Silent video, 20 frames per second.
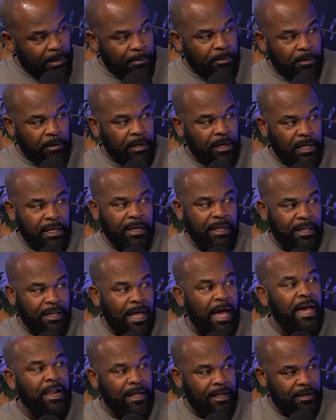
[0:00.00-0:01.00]
people are going to get a
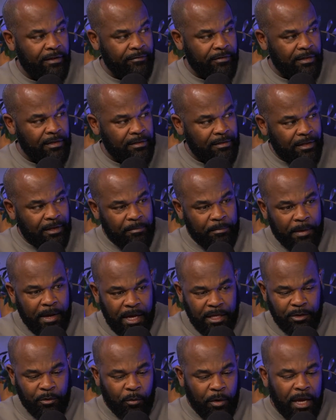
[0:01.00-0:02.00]
lot out of it. And
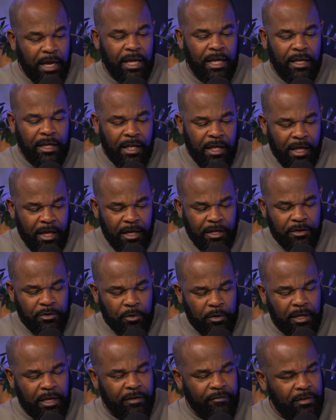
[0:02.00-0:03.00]
by the way,
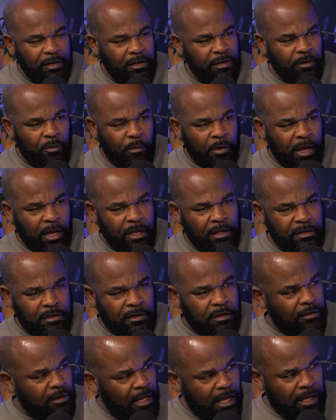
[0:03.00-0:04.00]
you're giving it away
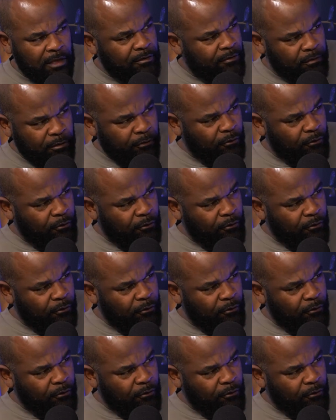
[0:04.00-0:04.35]
as for